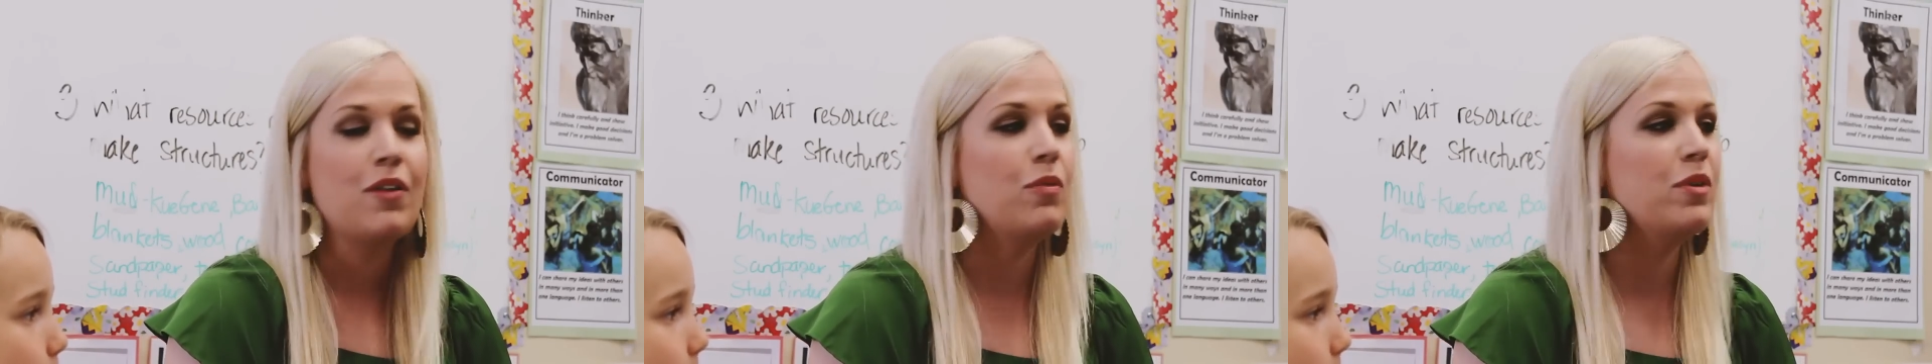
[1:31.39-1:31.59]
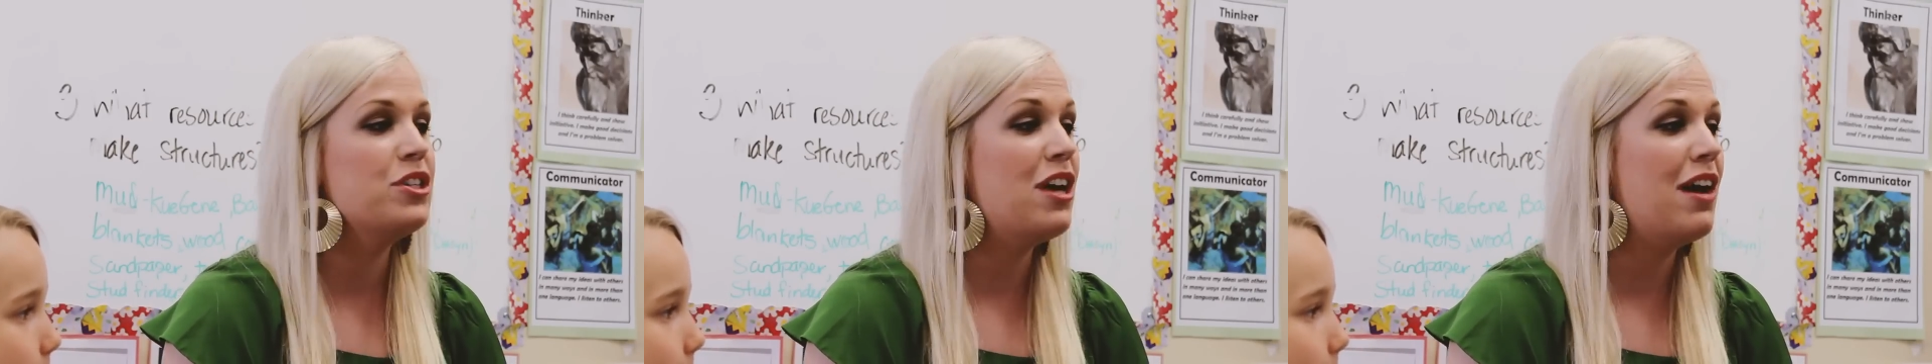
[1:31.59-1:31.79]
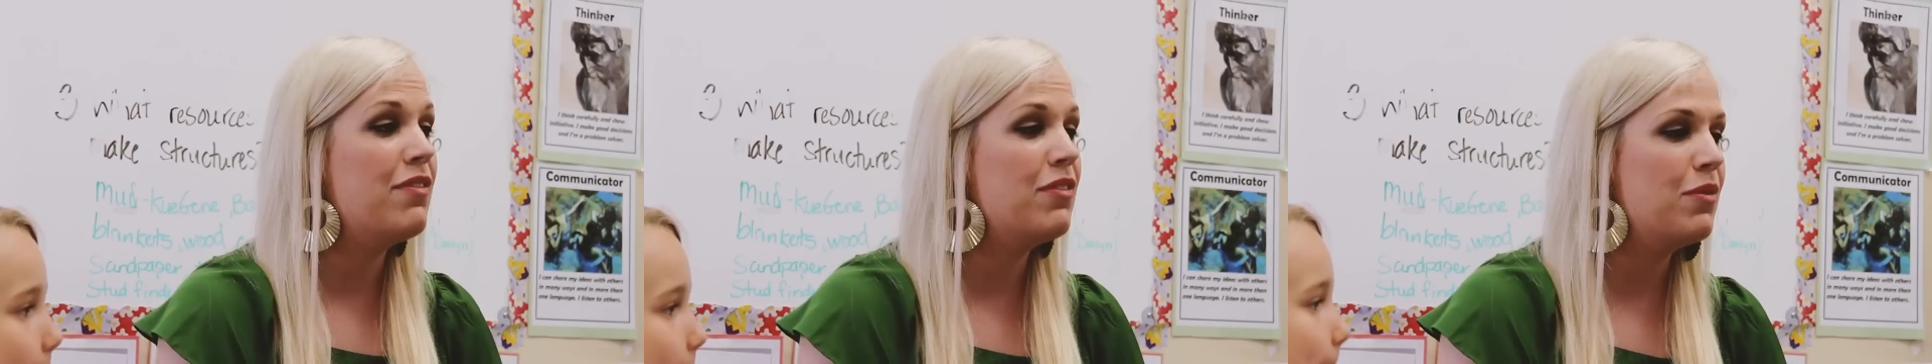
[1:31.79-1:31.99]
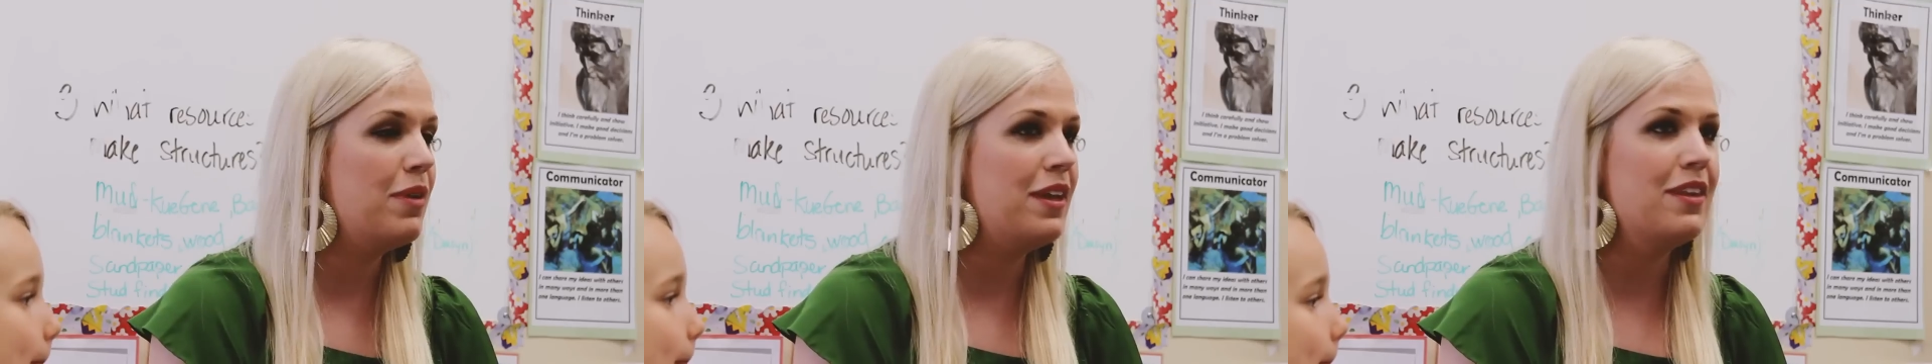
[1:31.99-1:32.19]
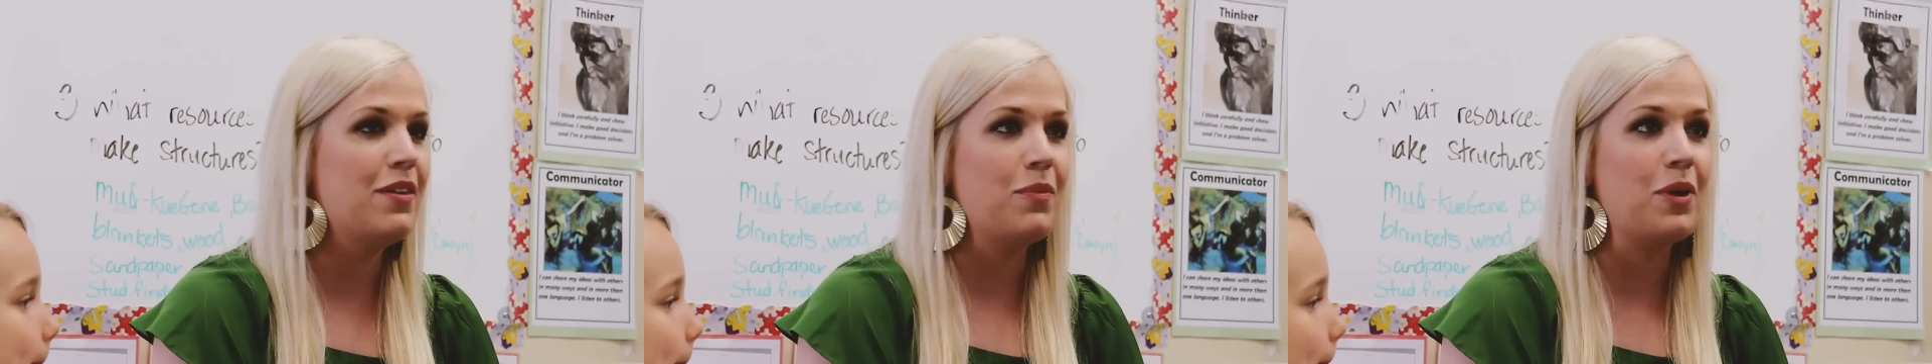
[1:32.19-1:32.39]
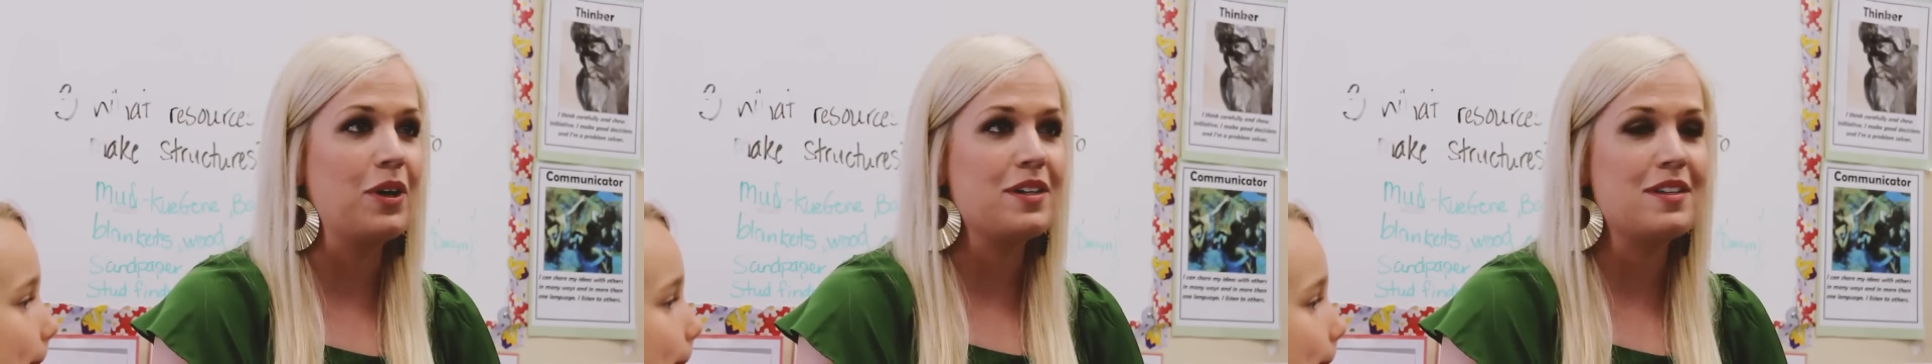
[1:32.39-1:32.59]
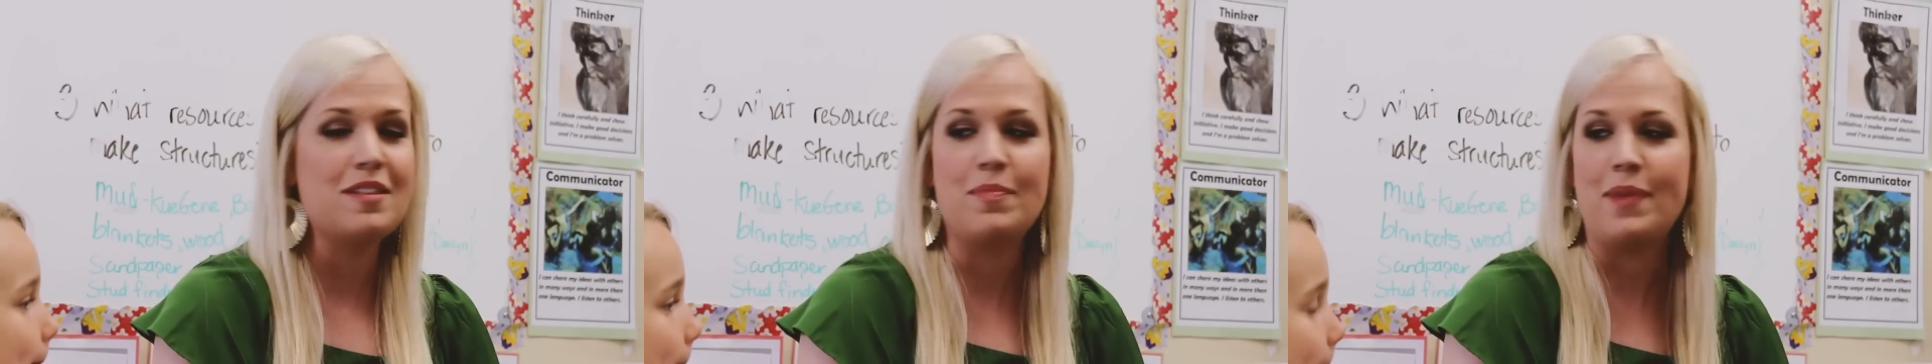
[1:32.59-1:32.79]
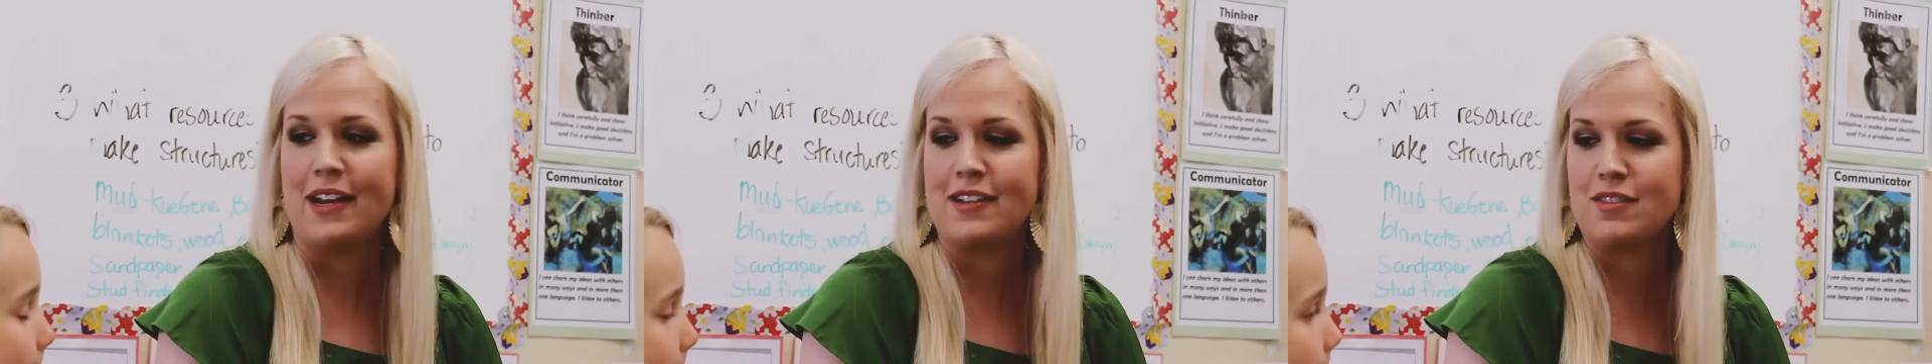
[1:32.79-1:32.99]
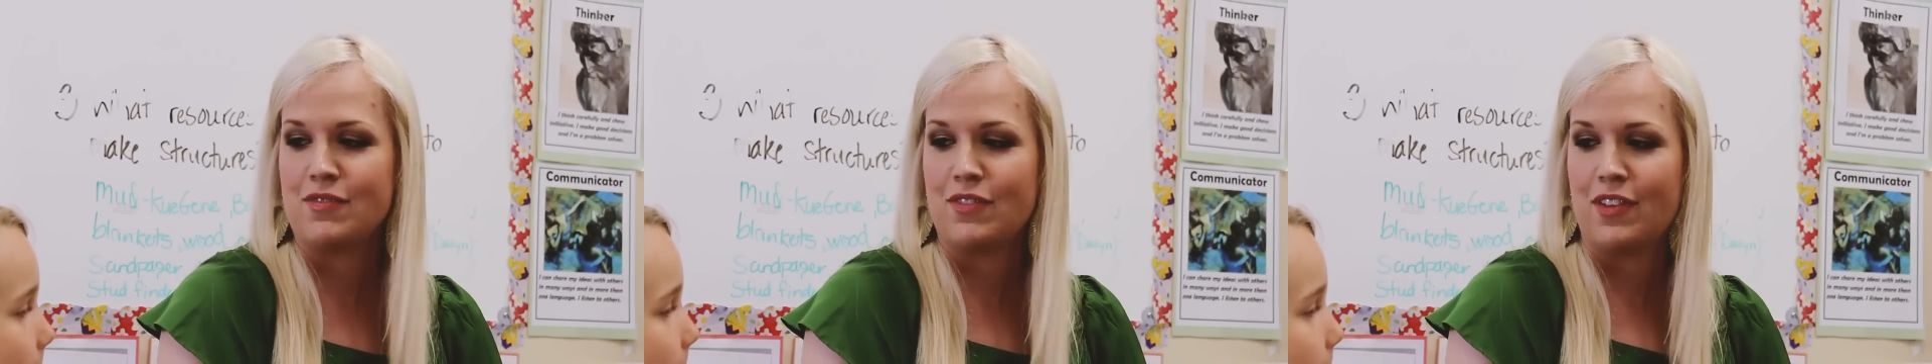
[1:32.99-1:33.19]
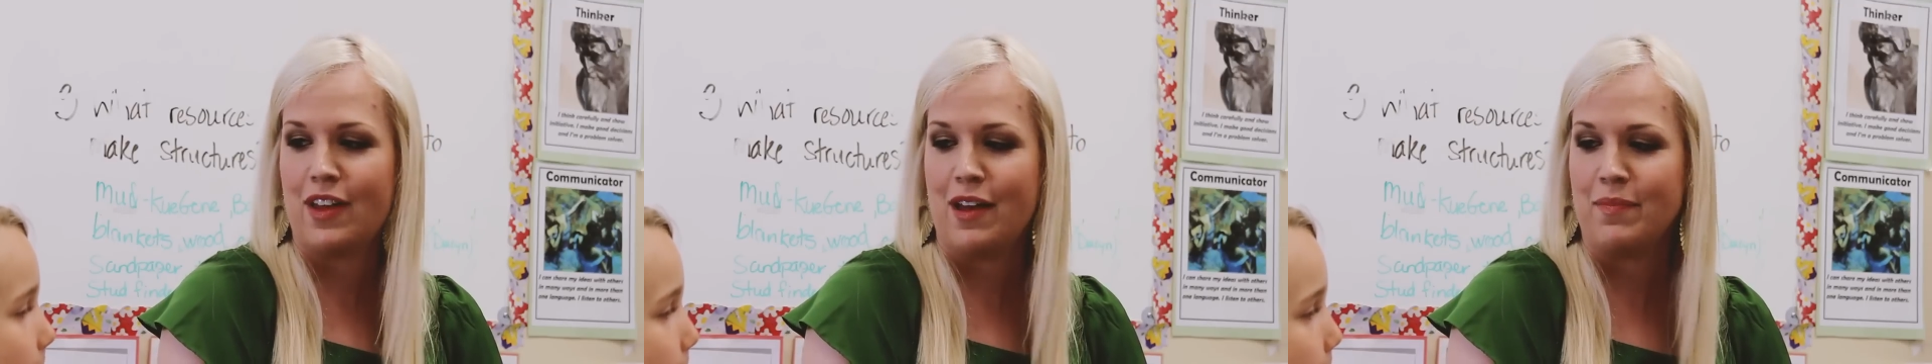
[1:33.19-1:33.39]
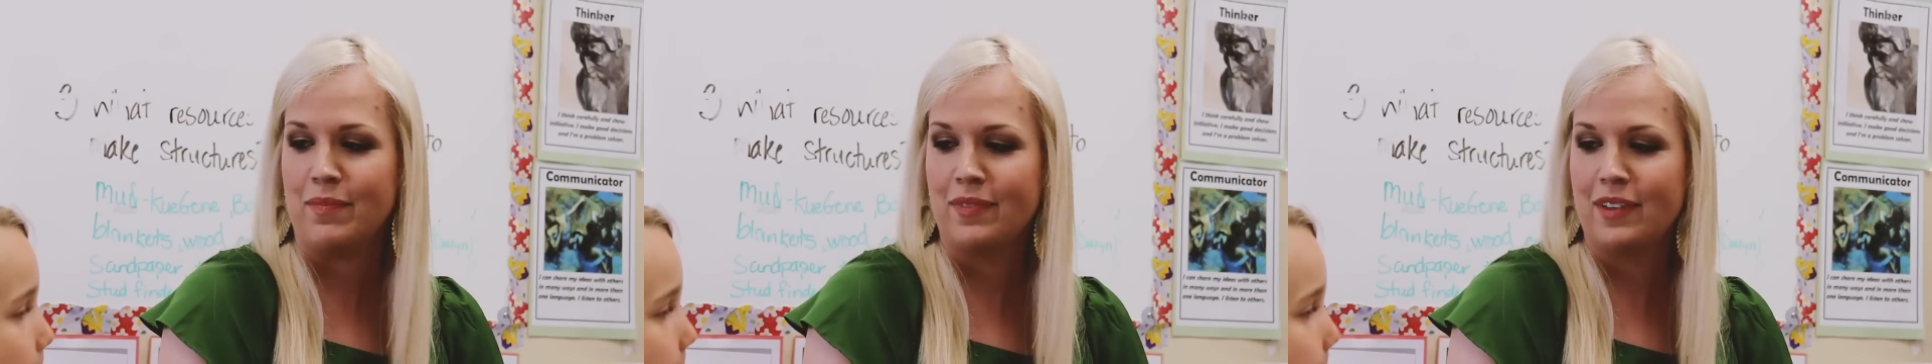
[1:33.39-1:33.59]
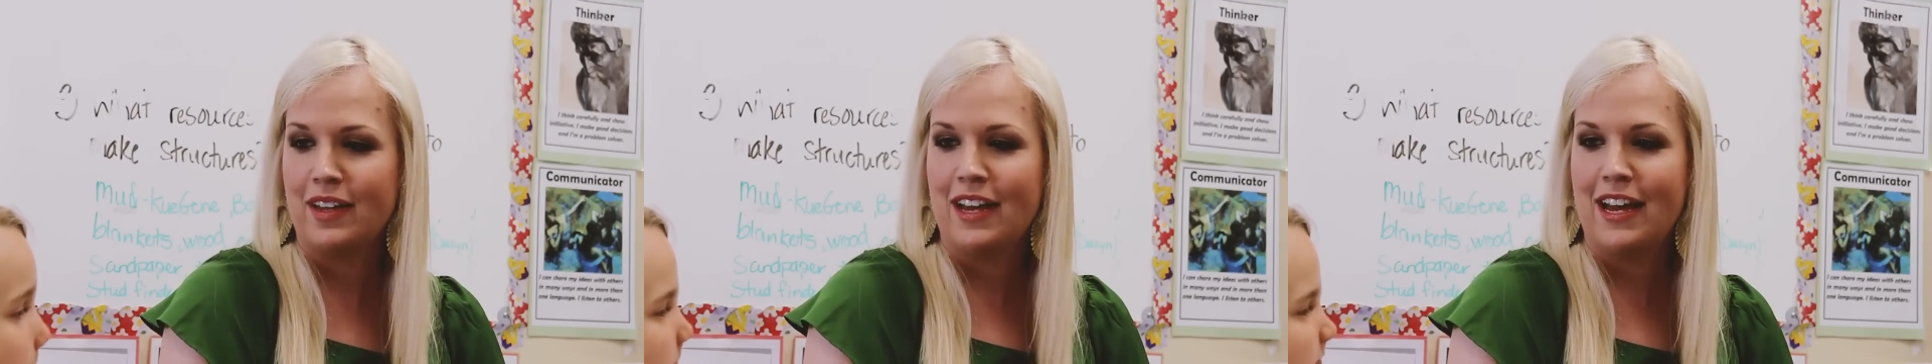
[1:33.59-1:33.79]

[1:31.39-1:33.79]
whichever one that worked the best for them.